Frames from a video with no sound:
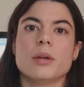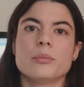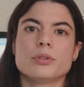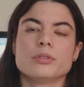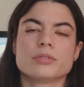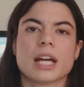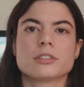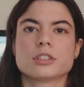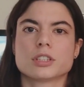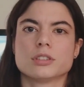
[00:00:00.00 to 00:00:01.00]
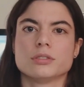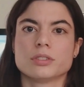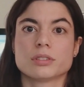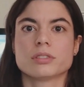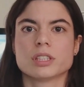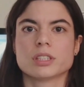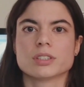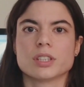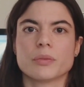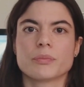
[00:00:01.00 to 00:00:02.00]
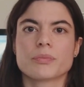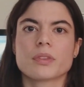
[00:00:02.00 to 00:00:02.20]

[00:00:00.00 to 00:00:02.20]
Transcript: improve nitrogen use efficiency.